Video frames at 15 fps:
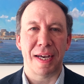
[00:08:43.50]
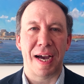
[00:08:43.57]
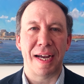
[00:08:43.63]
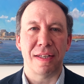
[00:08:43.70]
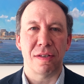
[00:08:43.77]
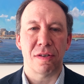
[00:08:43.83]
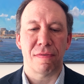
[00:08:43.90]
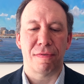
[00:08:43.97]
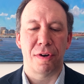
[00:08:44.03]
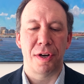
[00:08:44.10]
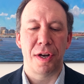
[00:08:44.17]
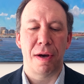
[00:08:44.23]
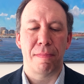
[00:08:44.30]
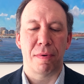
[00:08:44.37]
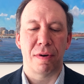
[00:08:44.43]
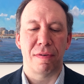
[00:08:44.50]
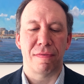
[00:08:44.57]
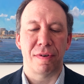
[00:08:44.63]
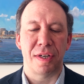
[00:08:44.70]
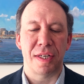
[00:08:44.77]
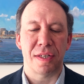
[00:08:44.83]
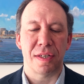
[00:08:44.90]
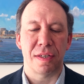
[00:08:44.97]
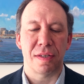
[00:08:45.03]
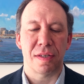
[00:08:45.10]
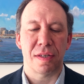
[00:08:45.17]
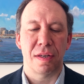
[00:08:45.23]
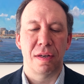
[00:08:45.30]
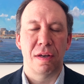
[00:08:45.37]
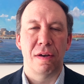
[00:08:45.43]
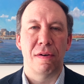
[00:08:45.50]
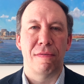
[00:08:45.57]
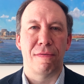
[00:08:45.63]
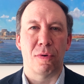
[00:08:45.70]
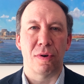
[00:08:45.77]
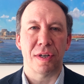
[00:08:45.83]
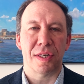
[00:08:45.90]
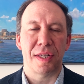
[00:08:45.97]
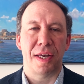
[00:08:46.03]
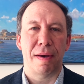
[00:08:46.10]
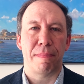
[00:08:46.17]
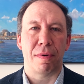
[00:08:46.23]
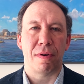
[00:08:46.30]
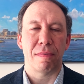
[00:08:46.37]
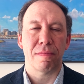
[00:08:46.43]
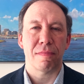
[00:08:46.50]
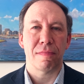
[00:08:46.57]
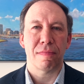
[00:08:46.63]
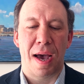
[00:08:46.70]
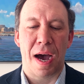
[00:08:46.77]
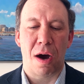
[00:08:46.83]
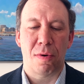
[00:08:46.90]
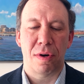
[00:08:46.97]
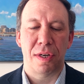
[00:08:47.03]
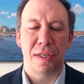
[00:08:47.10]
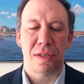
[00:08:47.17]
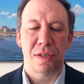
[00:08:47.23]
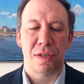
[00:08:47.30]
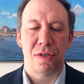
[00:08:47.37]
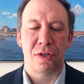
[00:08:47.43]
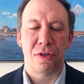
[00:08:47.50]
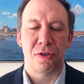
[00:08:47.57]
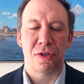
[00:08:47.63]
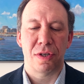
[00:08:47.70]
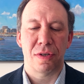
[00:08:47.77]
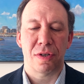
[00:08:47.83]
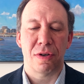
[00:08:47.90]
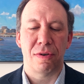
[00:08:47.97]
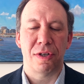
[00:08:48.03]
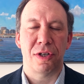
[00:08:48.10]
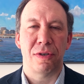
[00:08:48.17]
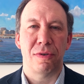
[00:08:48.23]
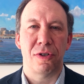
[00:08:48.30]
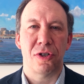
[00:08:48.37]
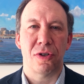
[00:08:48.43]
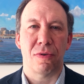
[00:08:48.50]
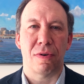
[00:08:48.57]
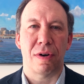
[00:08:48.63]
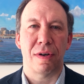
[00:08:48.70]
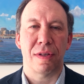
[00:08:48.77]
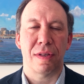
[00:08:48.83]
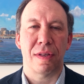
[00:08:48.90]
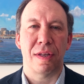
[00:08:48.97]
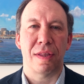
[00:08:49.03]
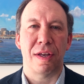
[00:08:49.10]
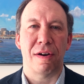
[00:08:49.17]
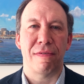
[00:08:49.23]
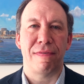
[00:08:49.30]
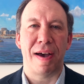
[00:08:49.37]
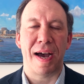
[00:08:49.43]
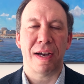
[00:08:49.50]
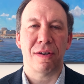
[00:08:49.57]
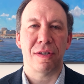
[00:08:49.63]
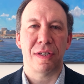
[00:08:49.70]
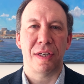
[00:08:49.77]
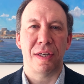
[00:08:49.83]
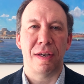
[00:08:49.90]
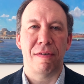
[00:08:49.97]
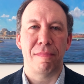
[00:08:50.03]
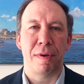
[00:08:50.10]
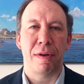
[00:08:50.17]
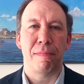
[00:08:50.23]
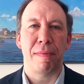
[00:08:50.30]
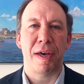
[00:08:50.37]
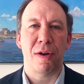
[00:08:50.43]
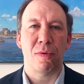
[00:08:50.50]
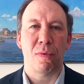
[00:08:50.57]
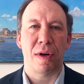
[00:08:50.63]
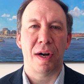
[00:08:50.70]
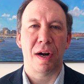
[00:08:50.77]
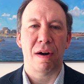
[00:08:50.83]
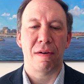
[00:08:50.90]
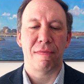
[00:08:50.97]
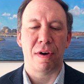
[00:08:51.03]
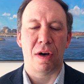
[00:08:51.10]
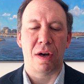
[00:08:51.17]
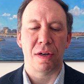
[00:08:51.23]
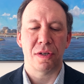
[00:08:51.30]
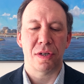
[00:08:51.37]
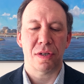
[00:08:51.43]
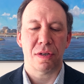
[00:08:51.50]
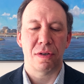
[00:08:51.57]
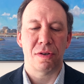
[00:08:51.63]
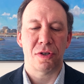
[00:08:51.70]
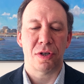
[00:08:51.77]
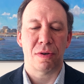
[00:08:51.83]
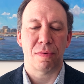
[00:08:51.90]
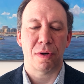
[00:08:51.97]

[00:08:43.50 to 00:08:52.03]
guidance for a number of reasons. For example, how are institutions going to ensure that their faculty have been made aware of all disclosure